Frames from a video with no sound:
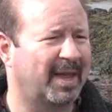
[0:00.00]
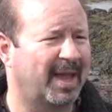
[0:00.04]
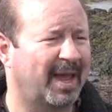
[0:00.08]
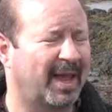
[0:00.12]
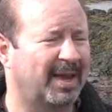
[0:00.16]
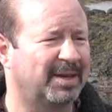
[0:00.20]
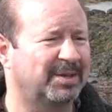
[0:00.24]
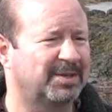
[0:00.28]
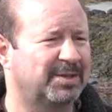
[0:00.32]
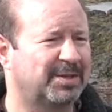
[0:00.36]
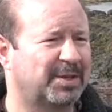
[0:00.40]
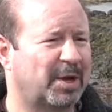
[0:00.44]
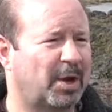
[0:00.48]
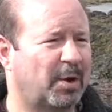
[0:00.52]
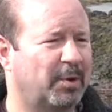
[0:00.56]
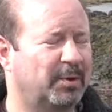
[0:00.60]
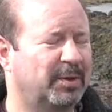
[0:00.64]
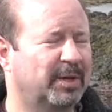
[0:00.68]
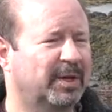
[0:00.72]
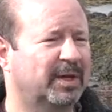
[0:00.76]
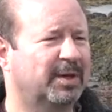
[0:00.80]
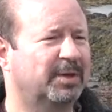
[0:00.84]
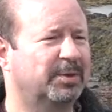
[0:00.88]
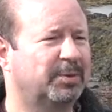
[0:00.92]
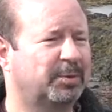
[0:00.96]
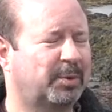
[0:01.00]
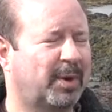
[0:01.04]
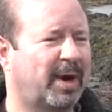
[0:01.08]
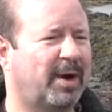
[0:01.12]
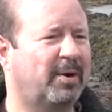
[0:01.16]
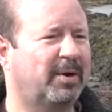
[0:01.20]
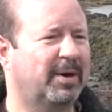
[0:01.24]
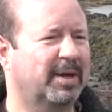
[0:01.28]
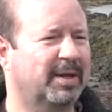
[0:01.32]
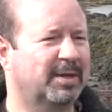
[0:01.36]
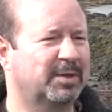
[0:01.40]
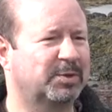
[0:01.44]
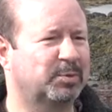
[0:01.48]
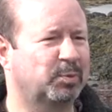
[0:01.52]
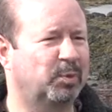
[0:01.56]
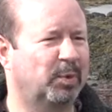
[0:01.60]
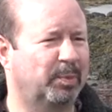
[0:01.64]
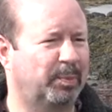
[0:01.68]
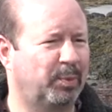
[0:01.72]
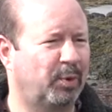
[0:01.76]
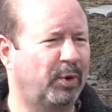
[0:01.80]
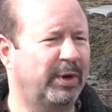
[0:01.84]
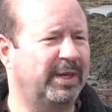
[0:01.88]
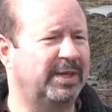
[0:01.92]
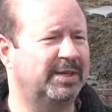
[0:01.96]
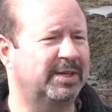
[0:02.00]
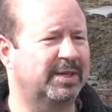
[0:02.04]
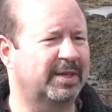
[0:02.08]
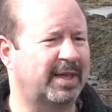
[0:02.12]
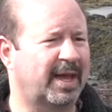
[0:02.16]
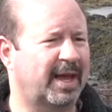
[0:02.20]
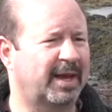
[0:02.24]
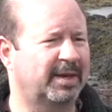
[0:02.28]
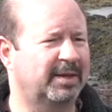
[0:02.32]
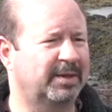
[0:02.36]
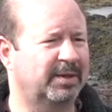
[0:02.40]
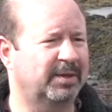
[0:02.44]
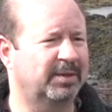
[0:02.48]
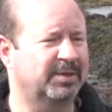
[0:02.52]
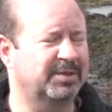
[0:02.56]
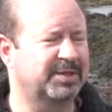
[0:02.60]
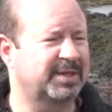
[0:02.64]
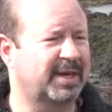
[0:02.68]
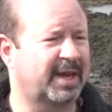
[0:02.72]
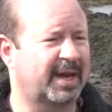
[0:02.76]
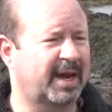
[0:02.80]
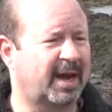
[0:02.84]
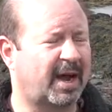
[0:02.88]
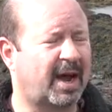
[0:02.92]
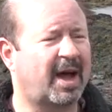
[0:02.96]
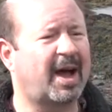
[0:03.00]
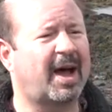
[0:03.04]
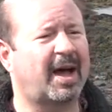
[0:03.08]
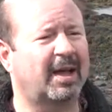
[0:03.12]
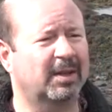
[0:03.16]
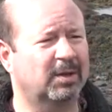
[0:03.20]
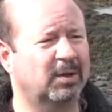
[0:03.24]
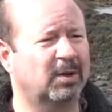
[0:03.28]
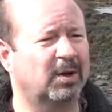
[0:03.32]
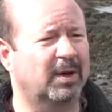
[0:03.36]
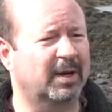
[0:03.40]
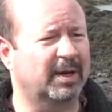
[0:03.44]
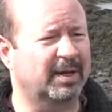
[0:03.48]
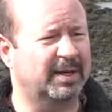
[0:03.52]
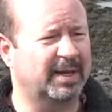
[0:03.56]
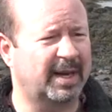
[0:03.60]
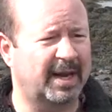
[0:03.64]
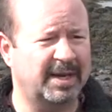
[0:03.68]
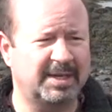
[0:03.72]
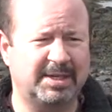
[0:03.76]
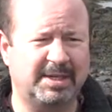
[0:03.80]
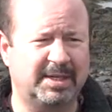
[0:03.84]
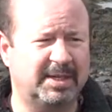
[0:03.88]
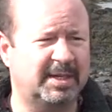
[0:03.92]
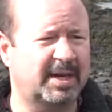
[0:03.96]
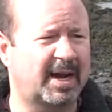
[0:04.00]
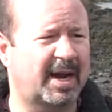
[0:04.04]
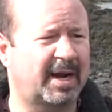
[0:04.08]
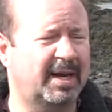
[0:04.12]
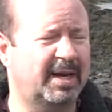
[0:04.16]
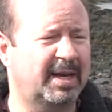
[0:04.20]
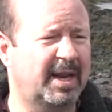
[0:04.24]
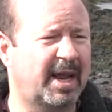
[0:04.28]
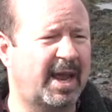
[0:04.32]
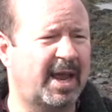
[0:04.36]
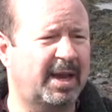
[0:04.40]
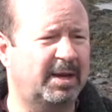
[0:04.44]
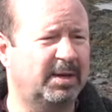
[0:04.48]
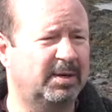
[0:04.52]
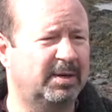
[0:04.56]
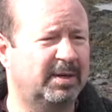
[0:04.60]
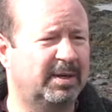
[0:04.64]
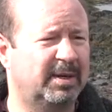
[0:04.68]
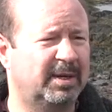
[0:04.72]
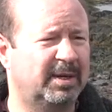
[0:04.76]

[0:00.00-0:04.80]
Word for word: And so the contrarians will point to that and they'll say, ah, look, 1998